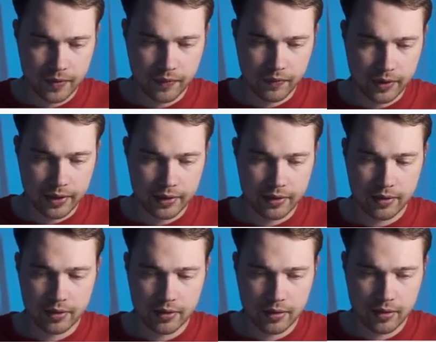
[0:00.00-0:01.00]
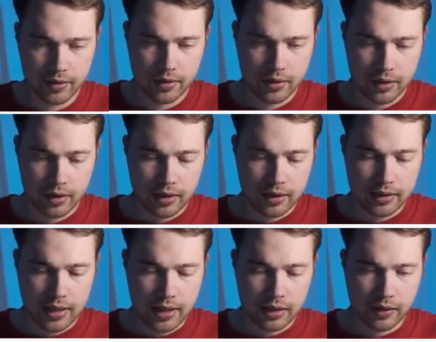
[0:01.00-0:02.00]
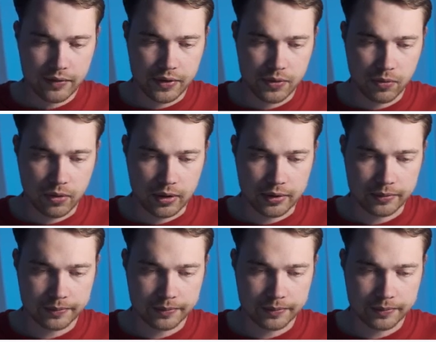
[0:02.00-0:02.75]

right, that gives us what?